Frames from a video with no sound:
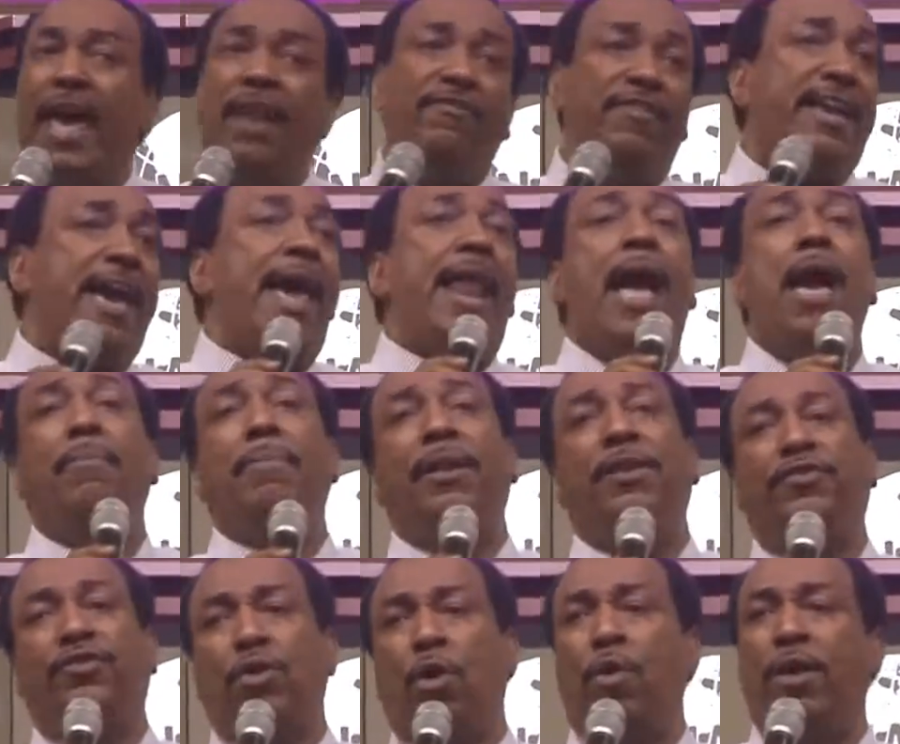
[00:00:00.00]
I don't forget how
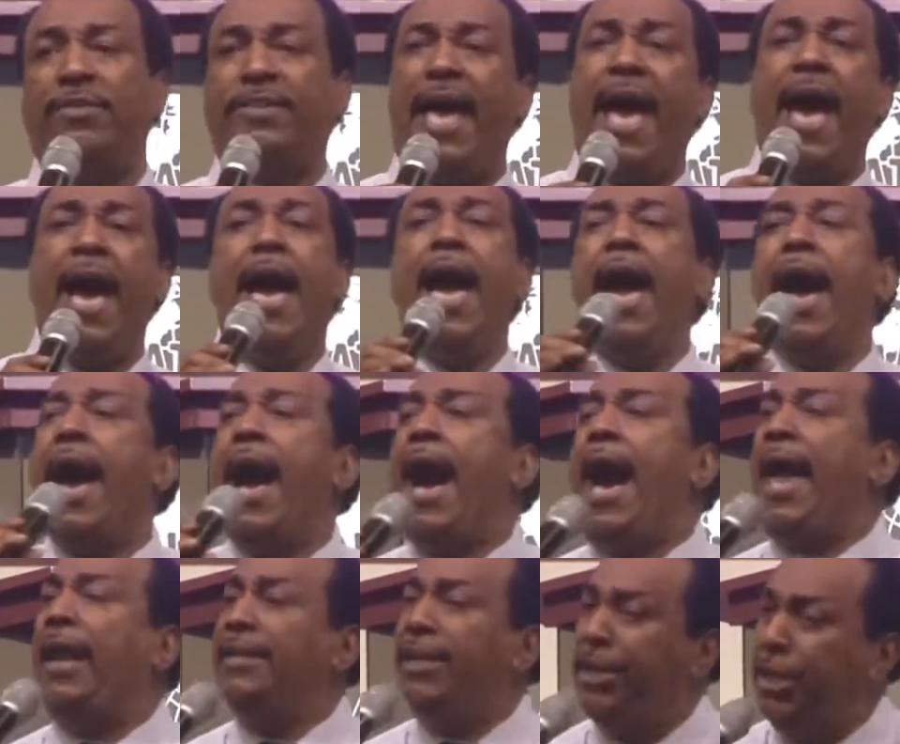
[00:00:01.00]
many stories high.
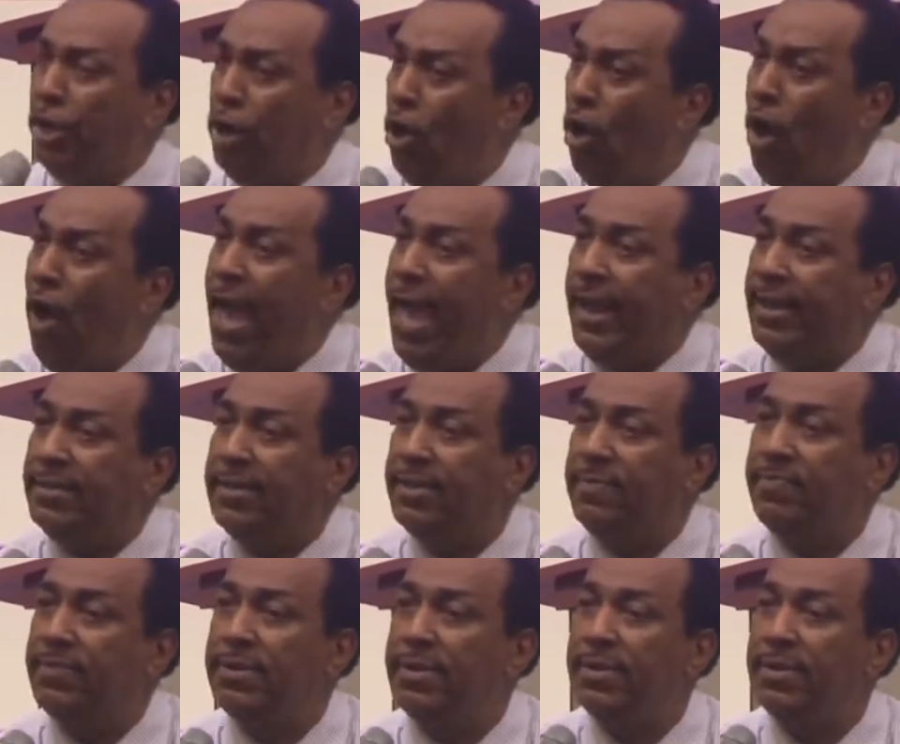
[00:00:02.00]
How did he do it?